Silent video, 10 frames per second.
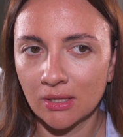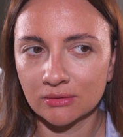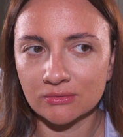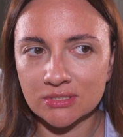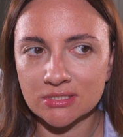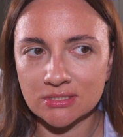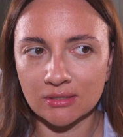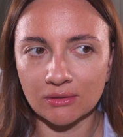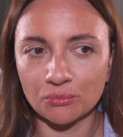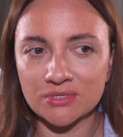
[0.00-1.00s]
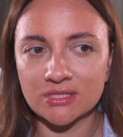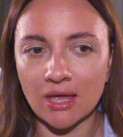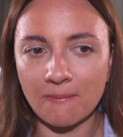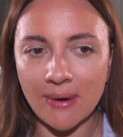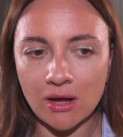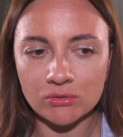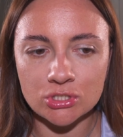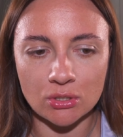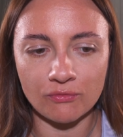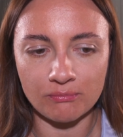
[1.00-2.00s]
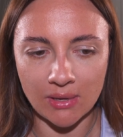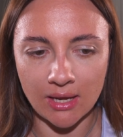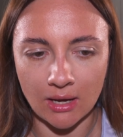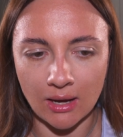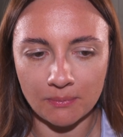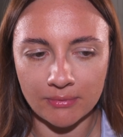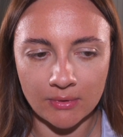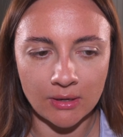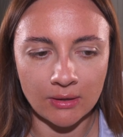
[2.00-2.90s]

There is, with the amount of makeup